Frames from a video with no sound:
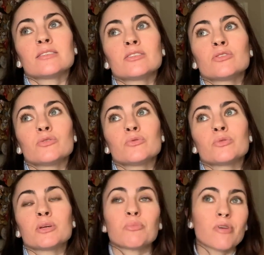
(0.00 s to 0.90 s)
to
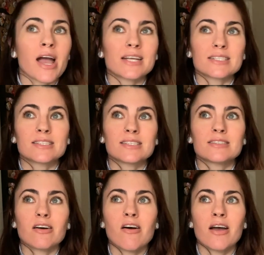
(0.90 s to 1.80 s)
really practice this
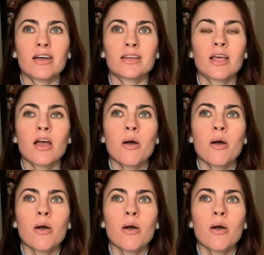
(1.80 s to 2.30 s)
on,